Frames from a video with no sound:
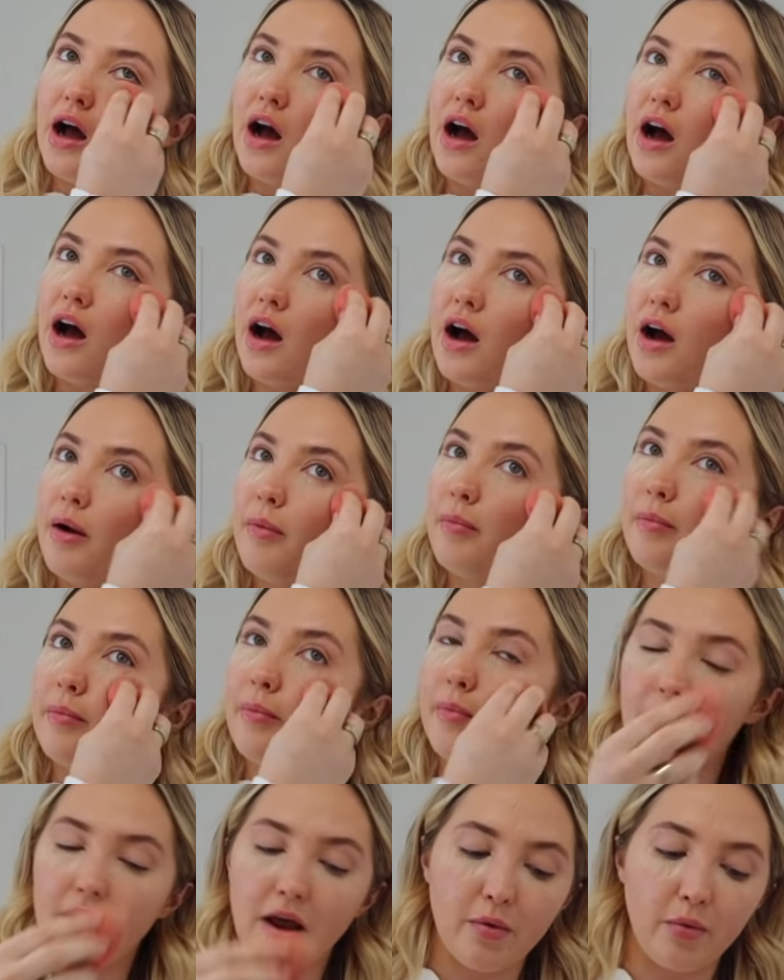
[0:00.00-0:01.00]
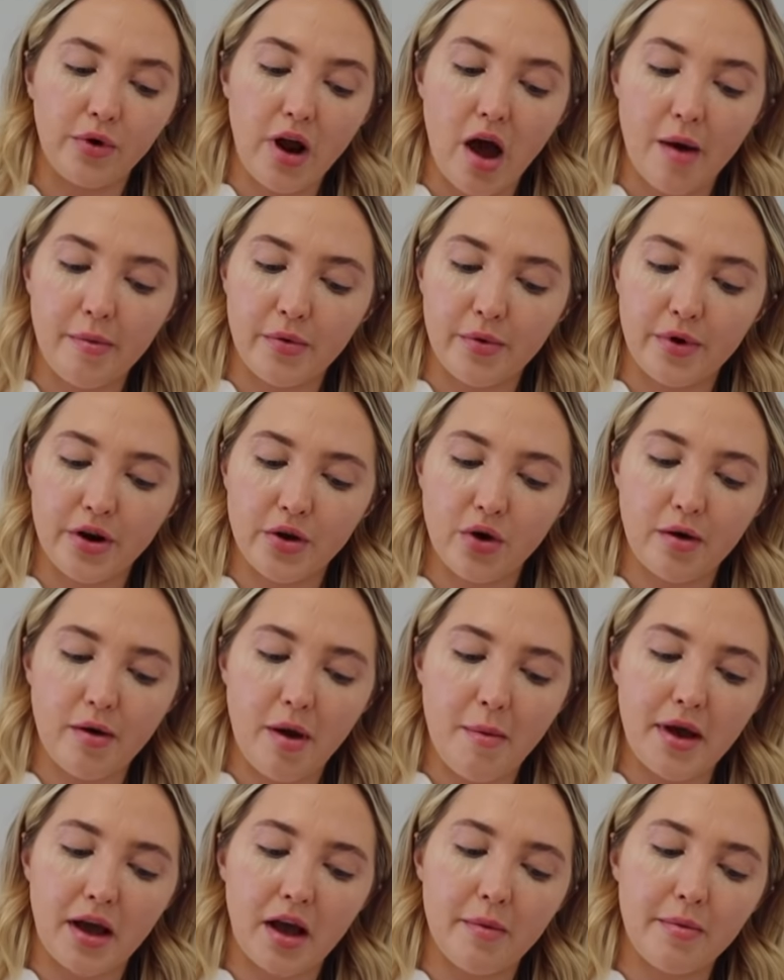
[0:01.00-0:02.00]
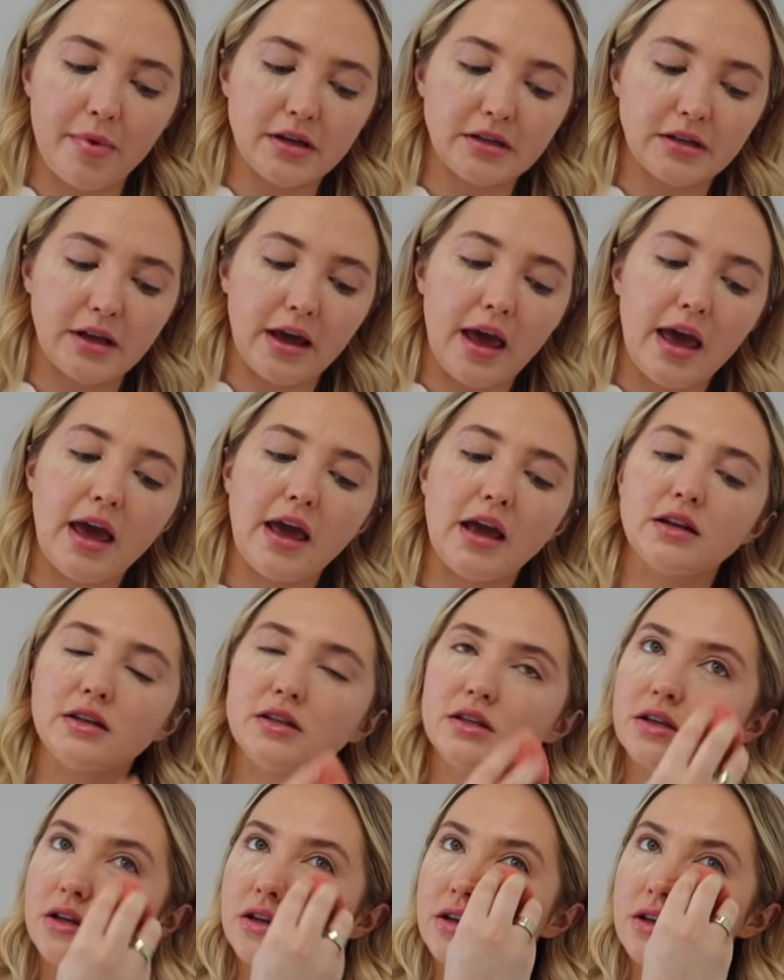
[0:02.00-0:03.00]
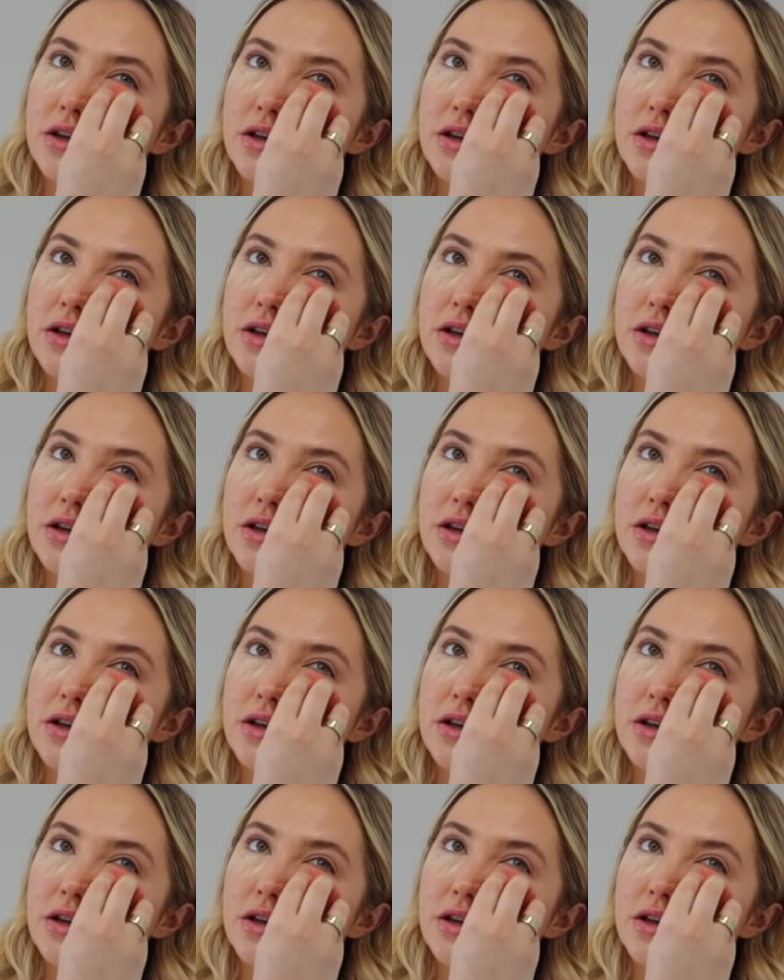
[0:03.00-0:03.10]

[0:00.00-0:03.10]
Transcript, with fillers: Um, and I will not be redoing my makeup because I hate